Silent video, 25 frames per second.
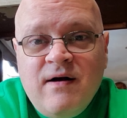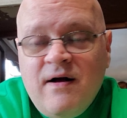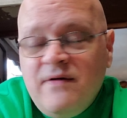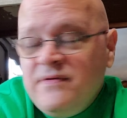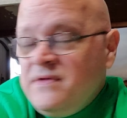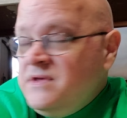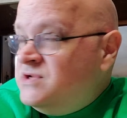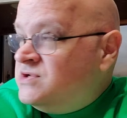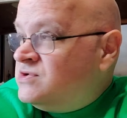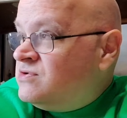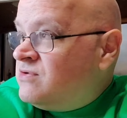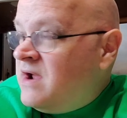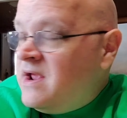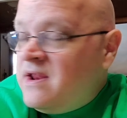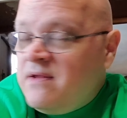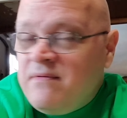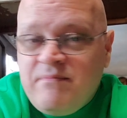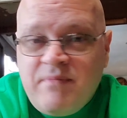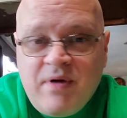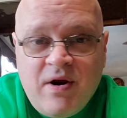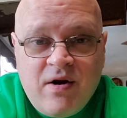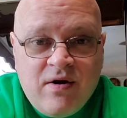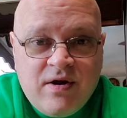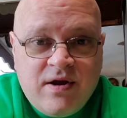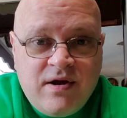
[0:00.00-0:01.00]
all these great
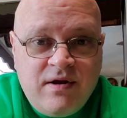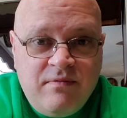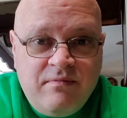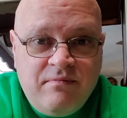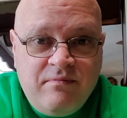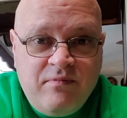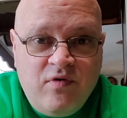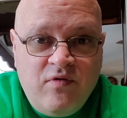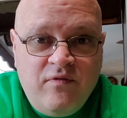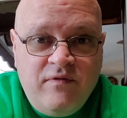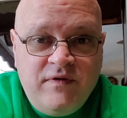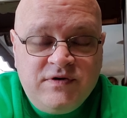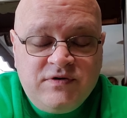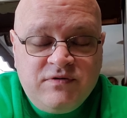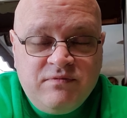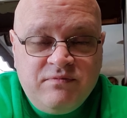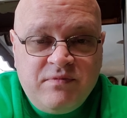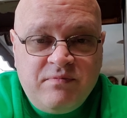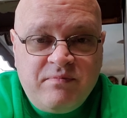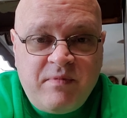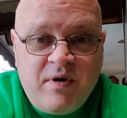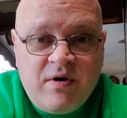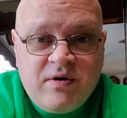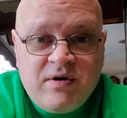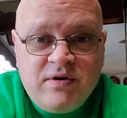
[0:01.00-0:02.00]
American movies from
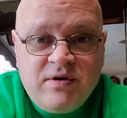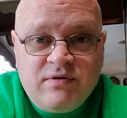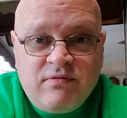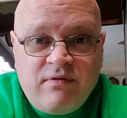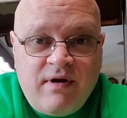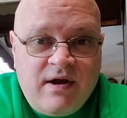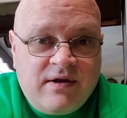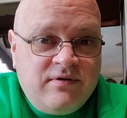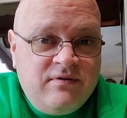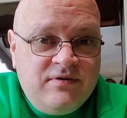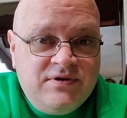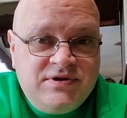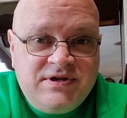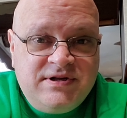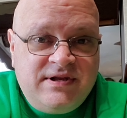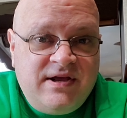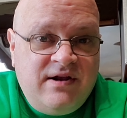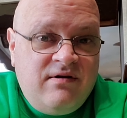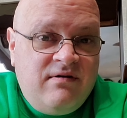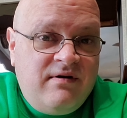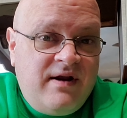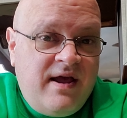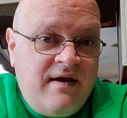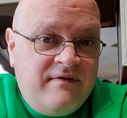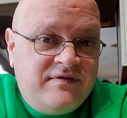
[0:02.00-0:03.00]
American directors, and they
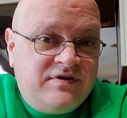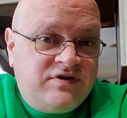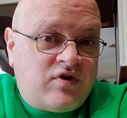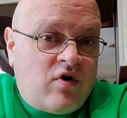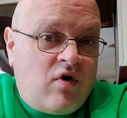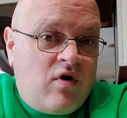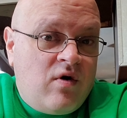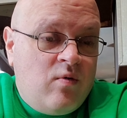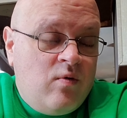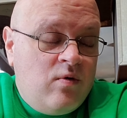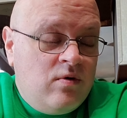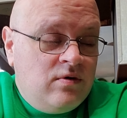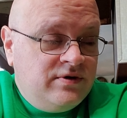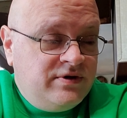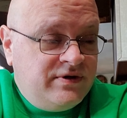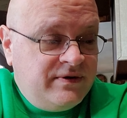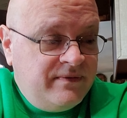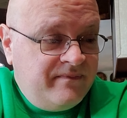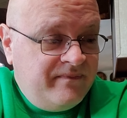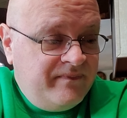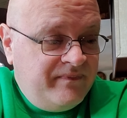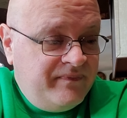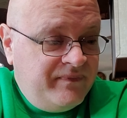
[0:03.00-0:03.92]
don't have Star Wars.